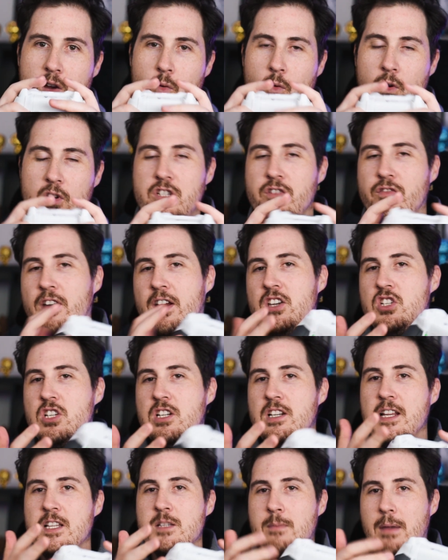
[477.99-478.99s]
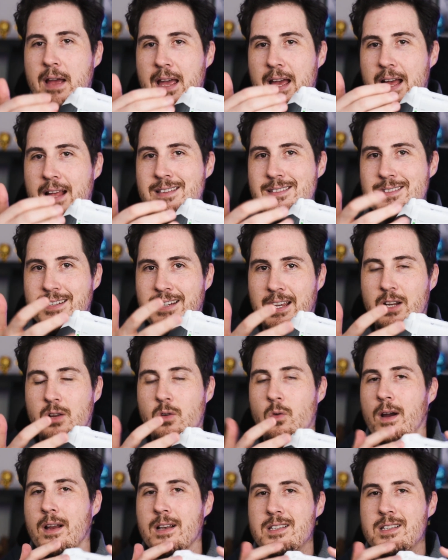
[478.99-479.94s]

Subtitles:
which eventually leads my hands to get quite